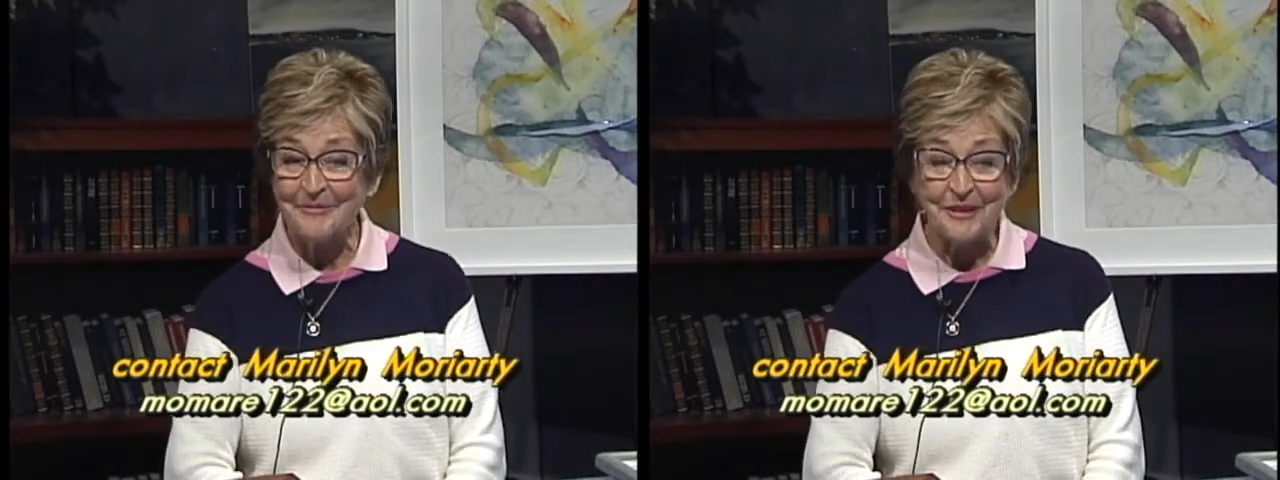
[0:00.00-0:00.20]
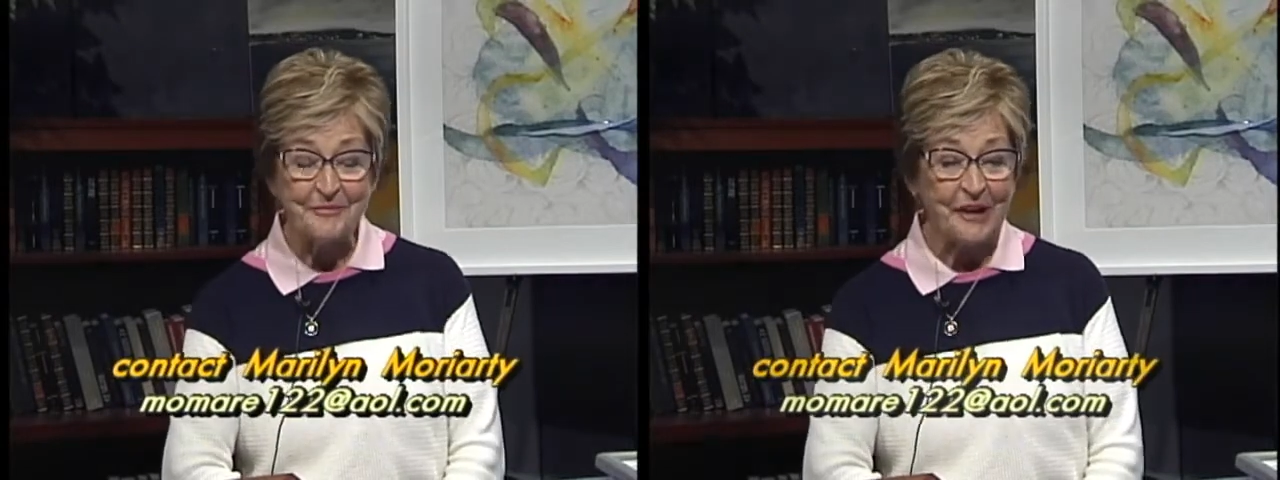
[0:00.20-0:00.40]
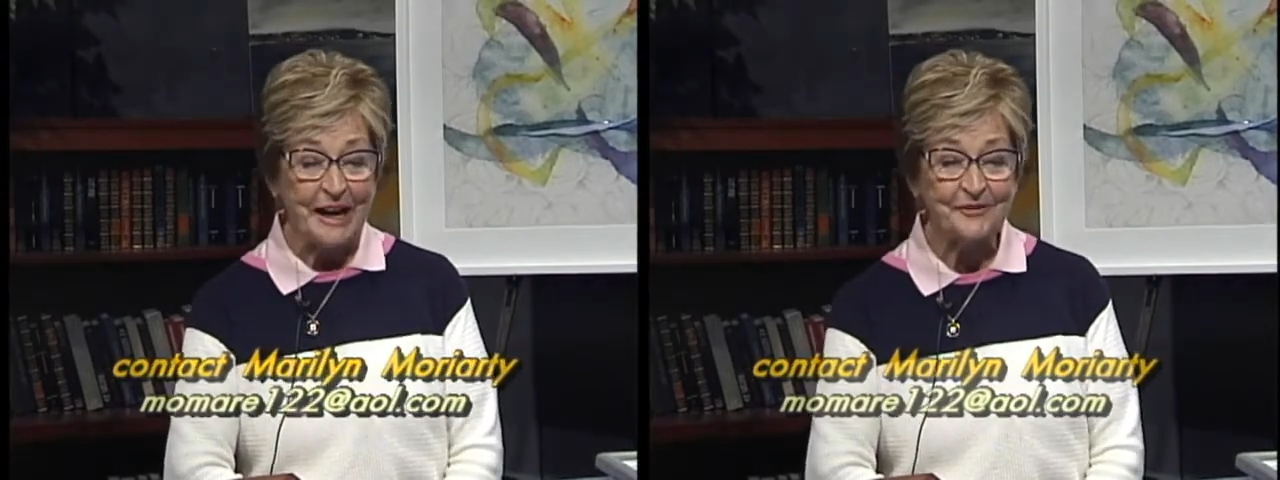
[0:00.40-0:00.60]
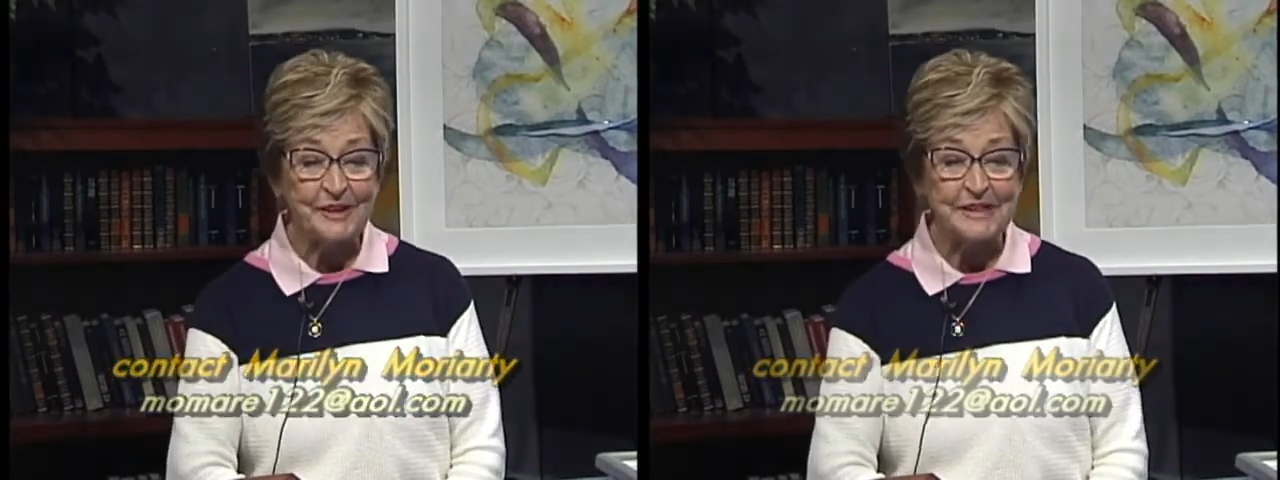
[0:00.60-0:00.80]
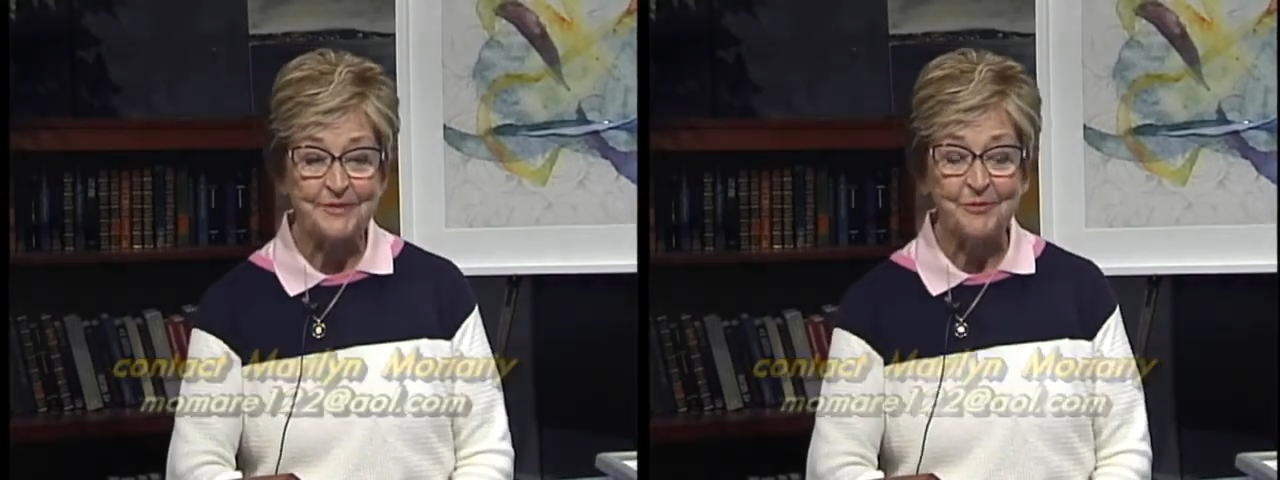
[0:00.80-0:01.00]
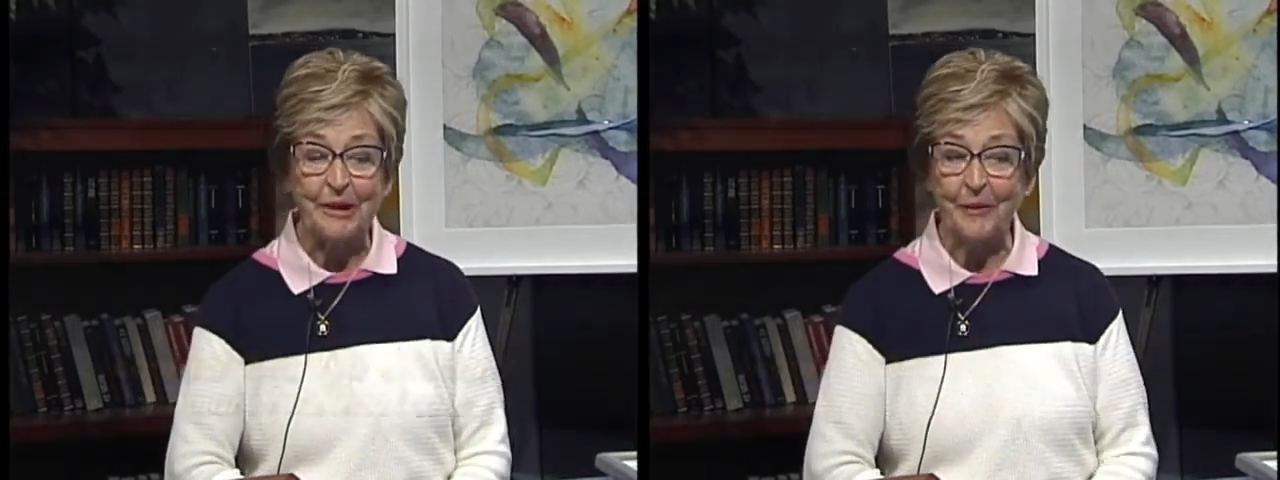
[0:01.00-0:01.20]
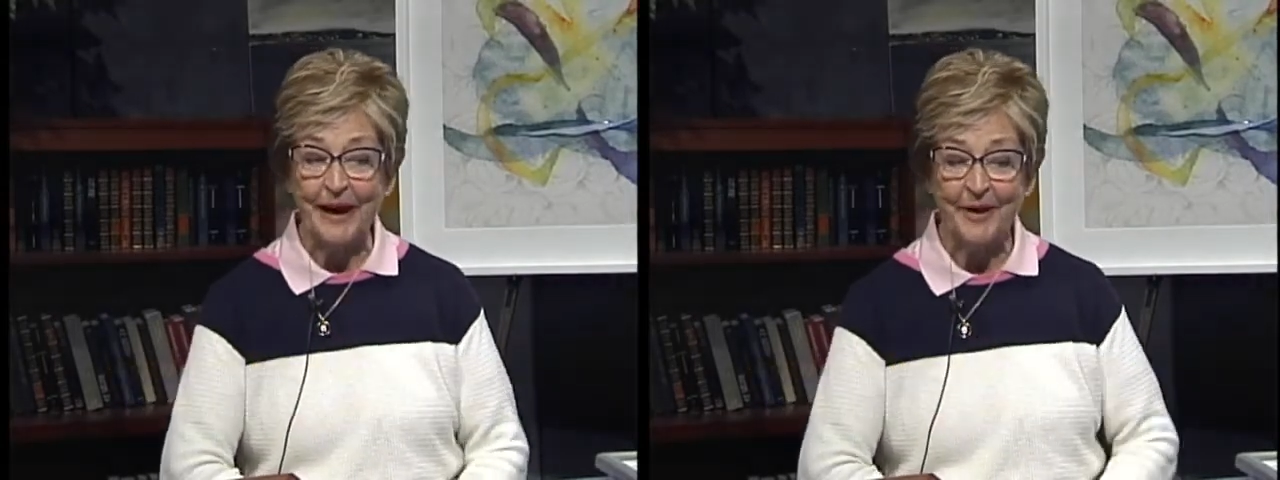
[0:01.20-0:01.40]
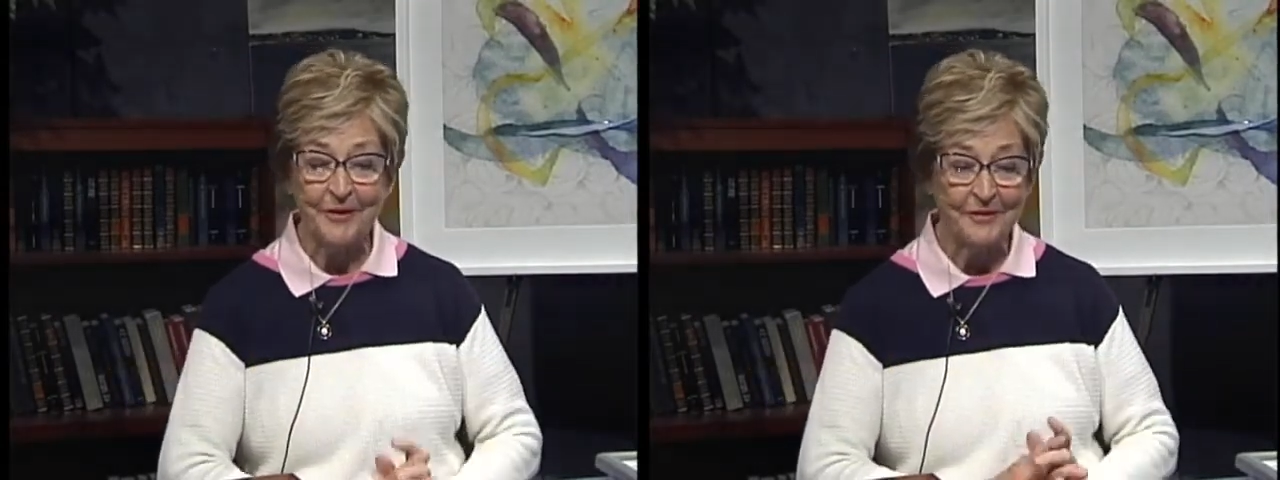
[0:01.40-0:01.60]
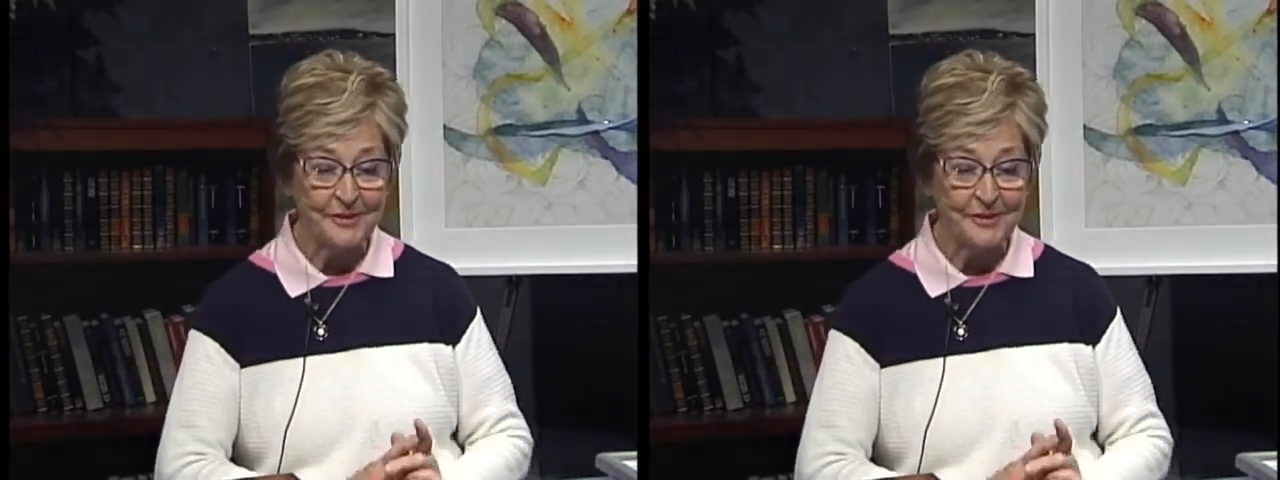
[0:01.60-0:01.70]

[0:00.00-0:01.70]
from breakfast and we went over